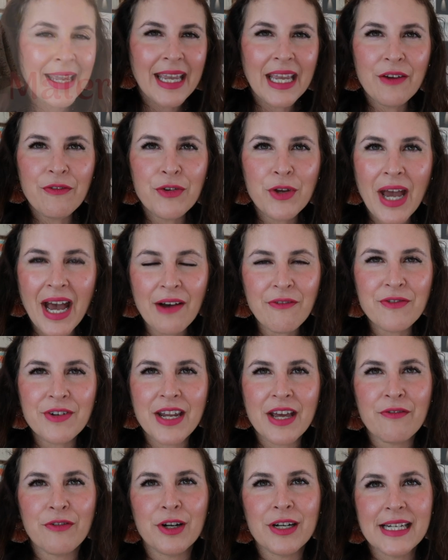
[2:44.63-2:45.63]
If you have
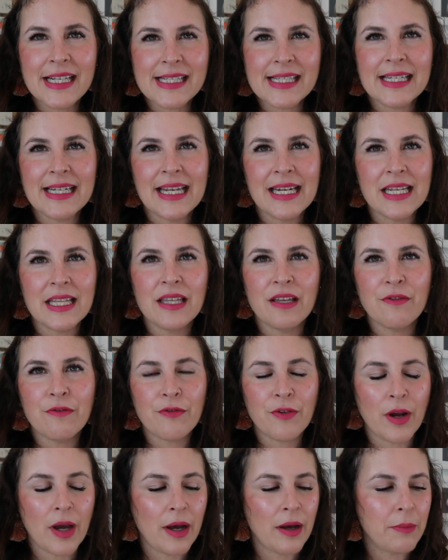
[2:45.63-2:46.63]
never knitted anything
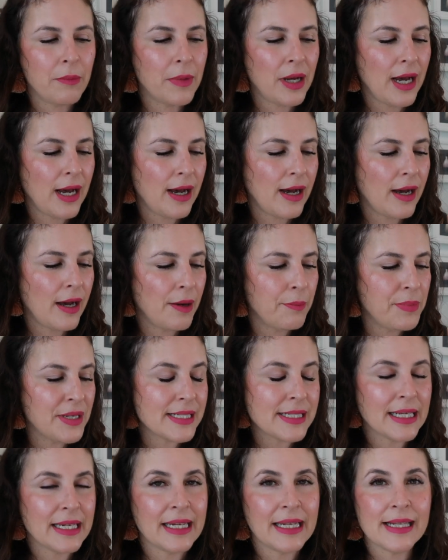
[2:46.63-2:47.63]
from
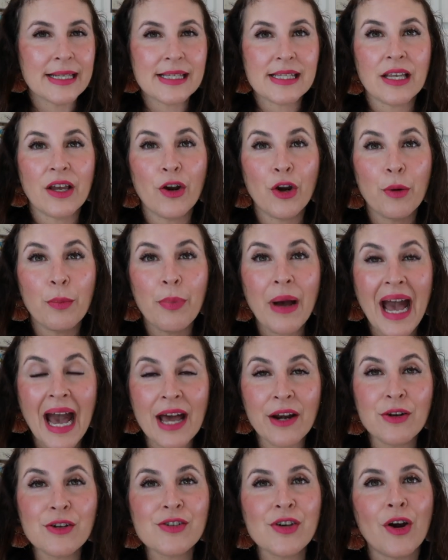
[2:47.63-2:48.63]
PetiteKnits, her
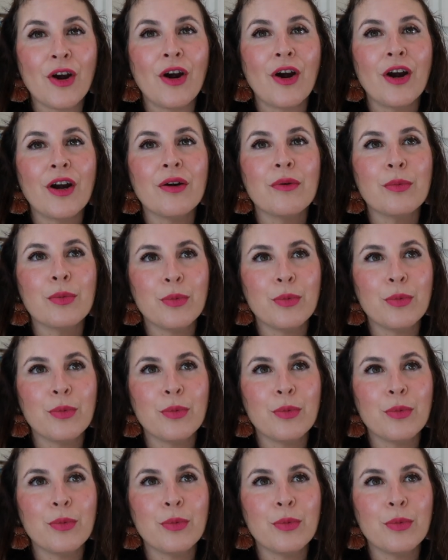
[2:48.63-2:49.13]
patterns are